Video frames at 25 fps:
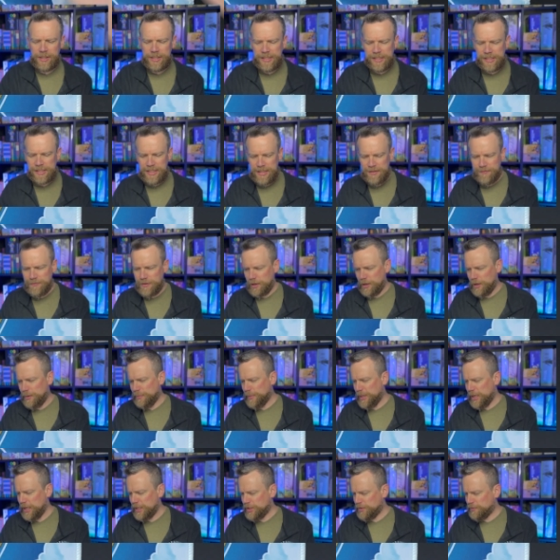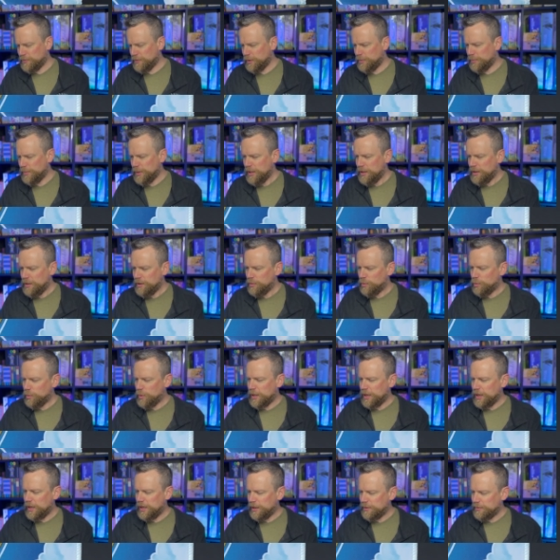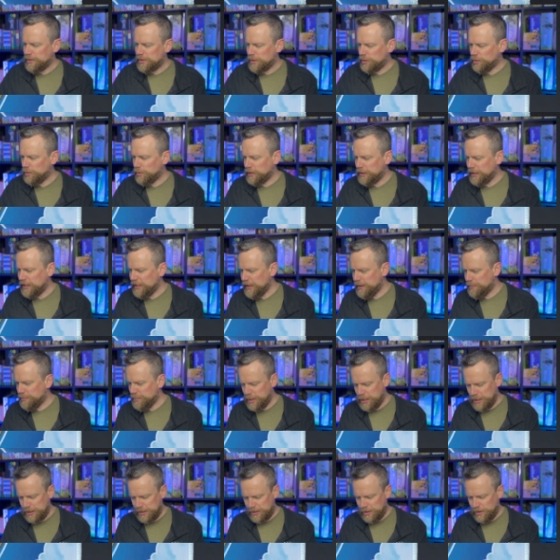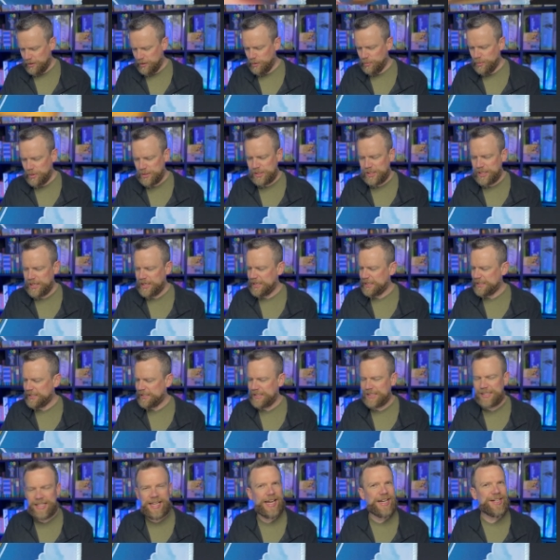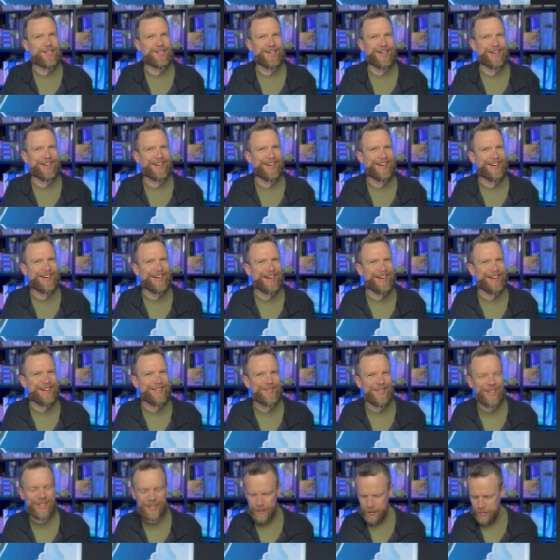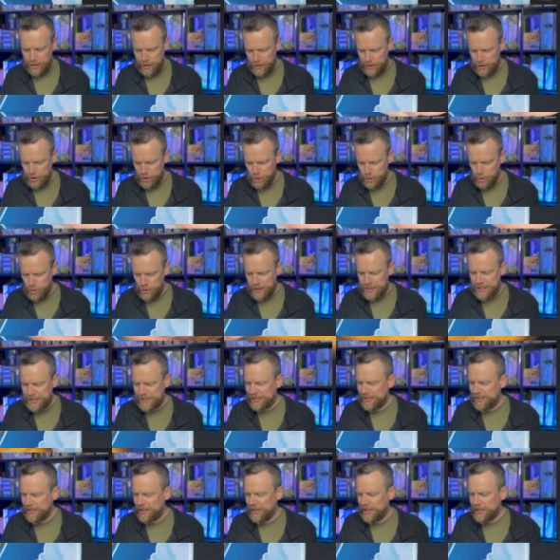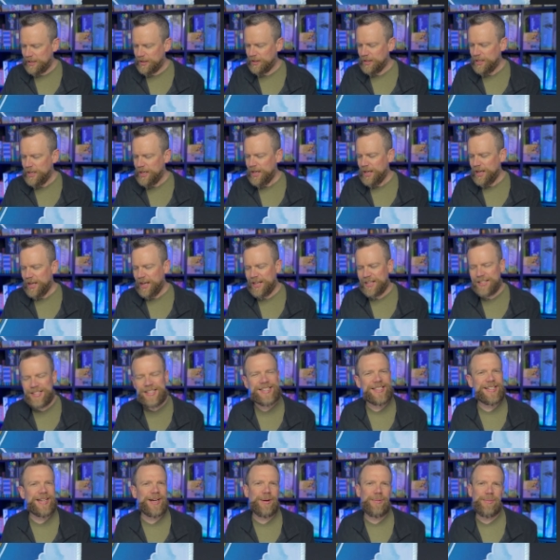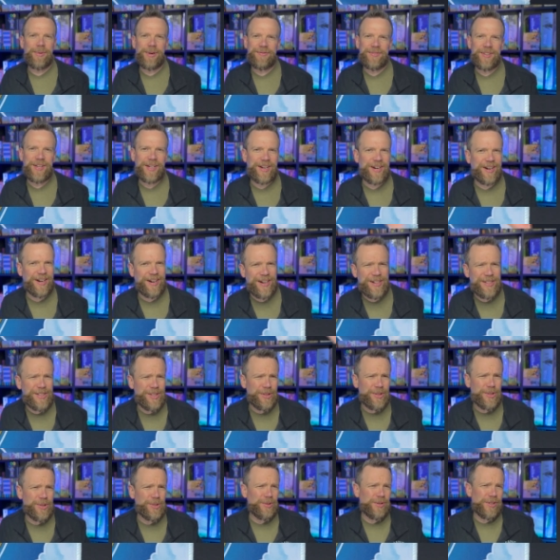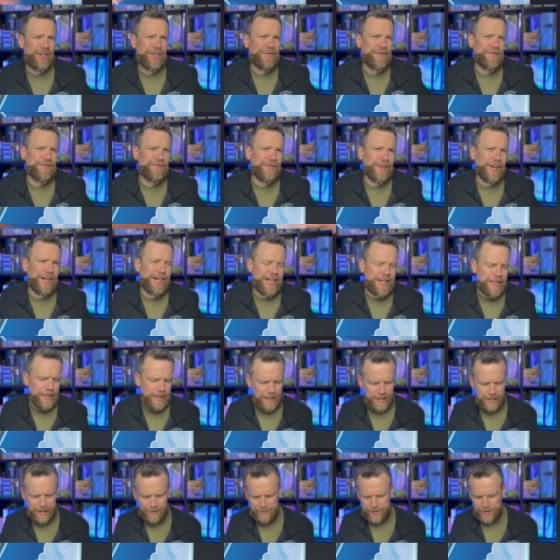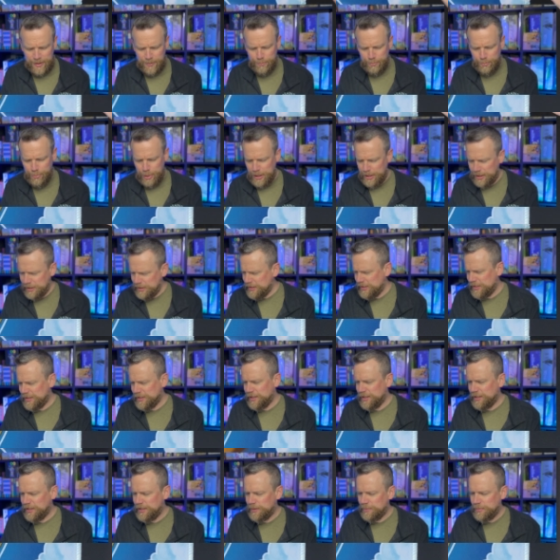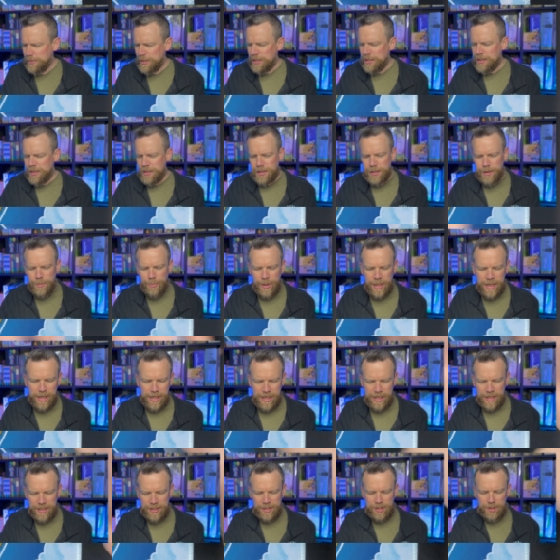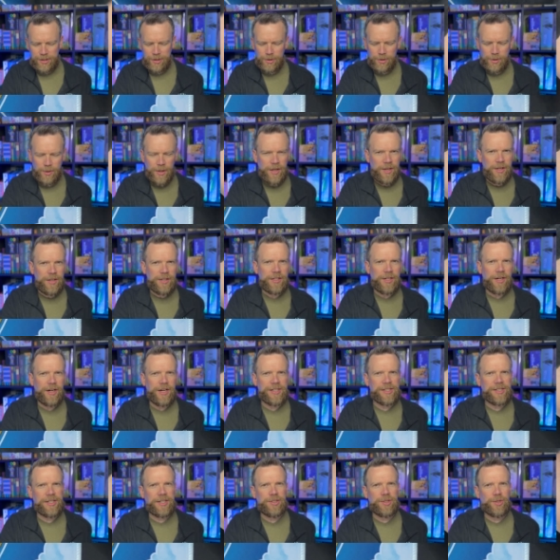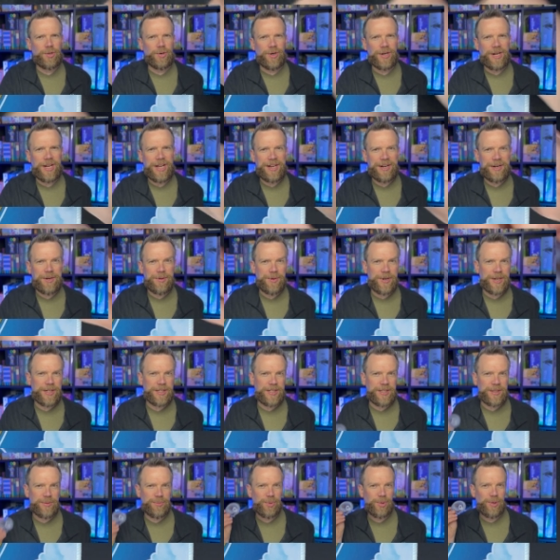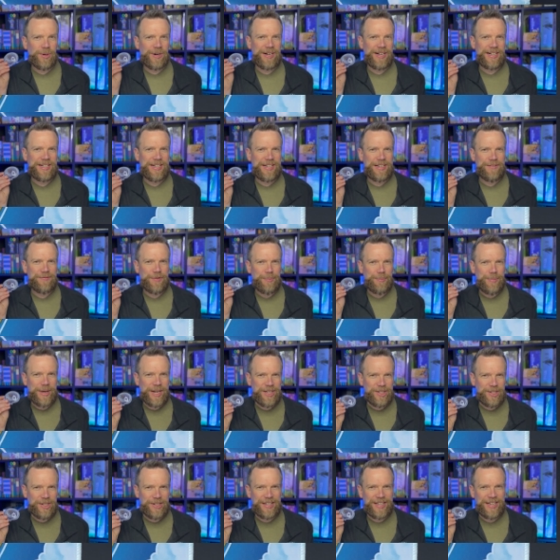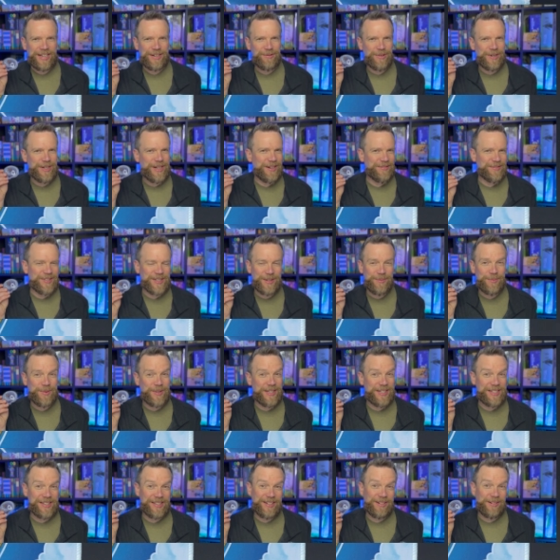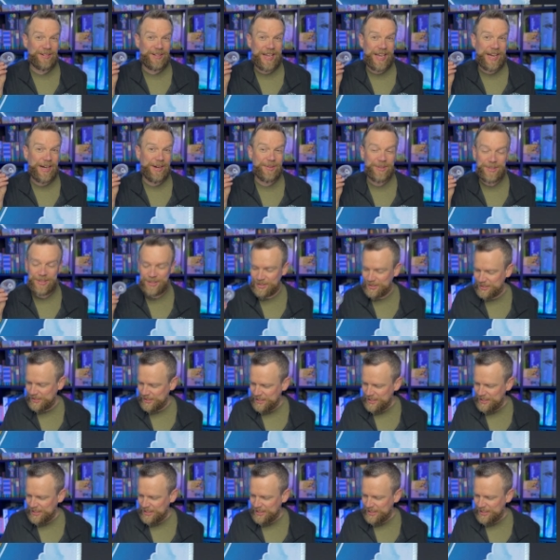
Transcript: see very much from what I was holding up, but it's almost like a sketching kind of a cartoony style. And some of the cards are sort of funny. They have some puns on them. You might get to toss a tornado onto the board. I didn't even mention that. We have some of these little counters